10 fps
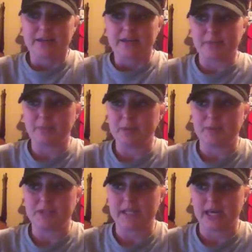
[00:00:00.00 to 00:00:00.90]
some
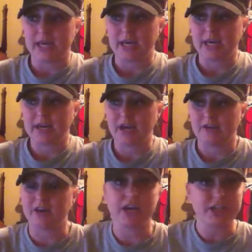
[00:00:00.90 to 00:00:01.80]
people say,
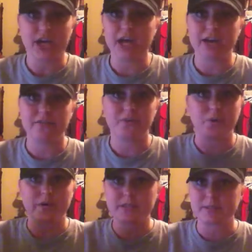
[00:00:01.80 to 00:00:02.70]
I've got a diet
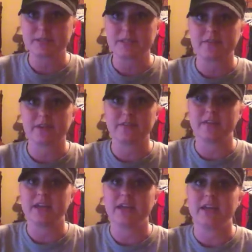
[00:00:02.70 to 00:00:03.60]
for this specific
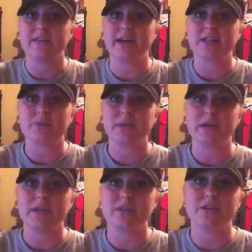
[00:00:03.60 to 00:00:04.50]
event, and that's
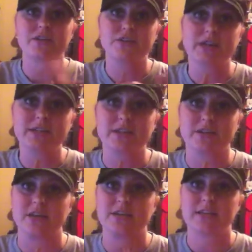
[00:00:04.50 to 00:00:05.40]
when the stress
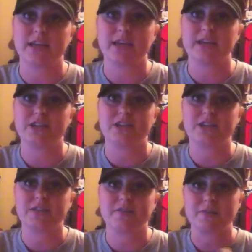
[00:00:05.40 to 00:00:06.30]
starts, and it
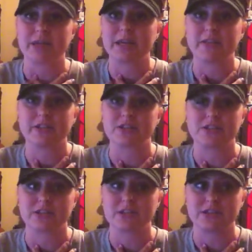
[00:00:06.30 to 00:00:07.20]
just
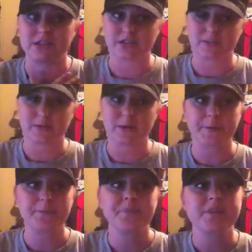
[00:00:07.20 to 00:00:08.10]
doesn't work.
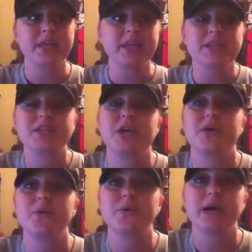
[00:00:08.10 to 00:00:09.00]

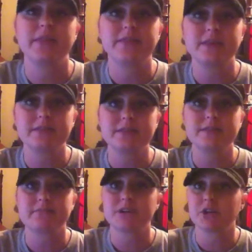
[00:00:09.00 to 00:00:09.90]
So at this
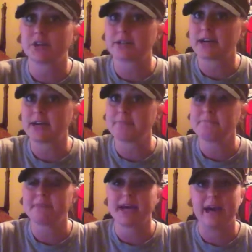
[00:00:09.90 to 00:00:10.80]
current time,
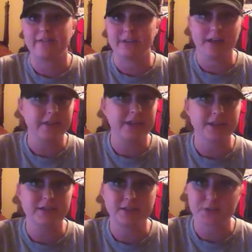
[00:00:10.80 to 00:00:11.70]
I have
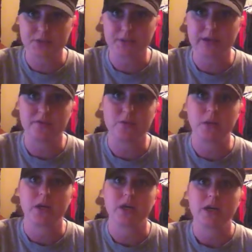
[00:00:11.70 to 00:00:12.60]
nothing to lose weight
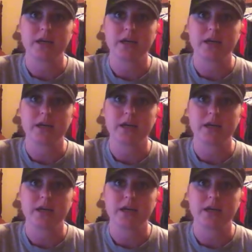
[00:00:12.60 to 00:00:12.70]
for